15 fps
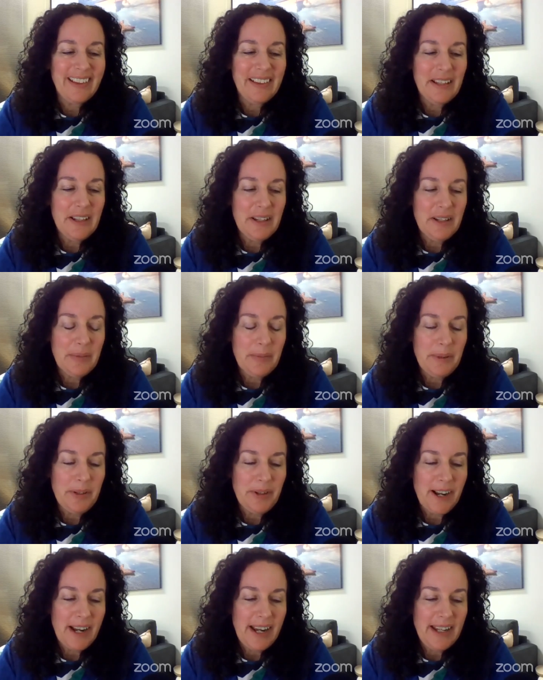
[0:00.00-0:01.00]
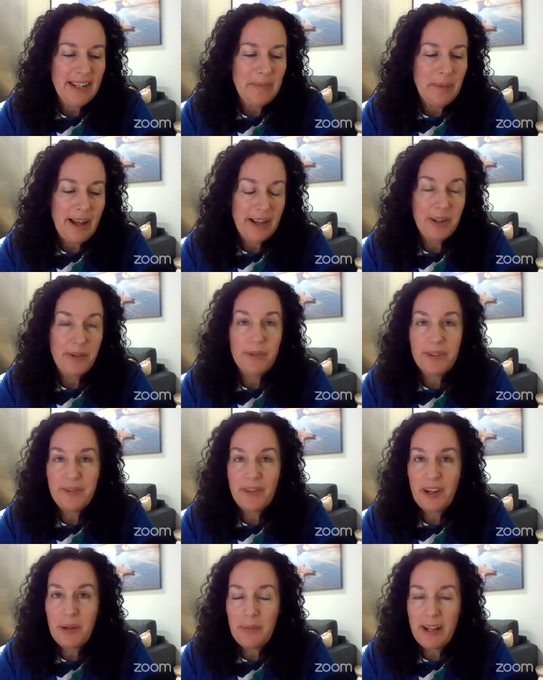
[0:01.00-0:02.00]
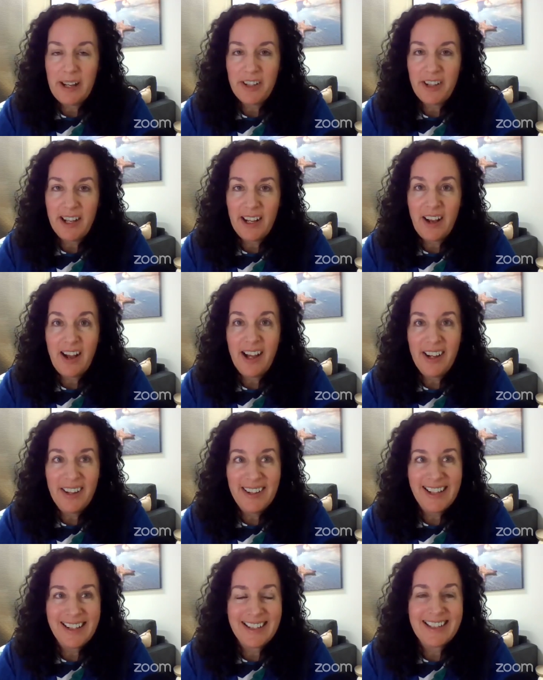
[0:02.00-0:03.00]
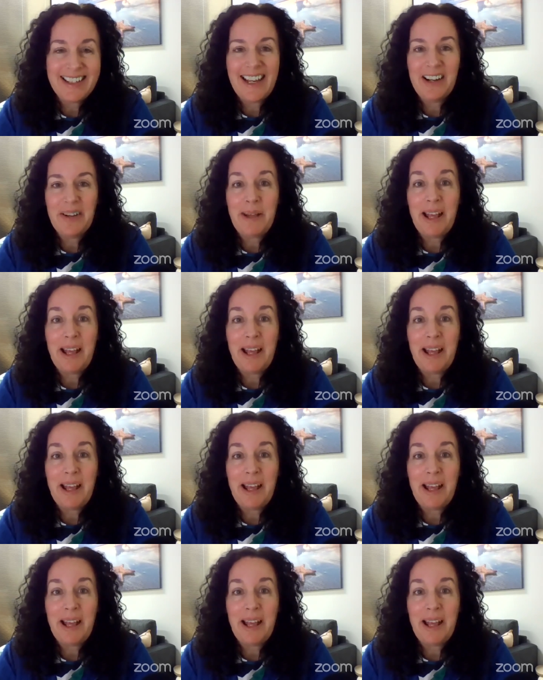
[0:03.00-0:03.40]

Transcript: the betrayed partner was very much like, I don't understand.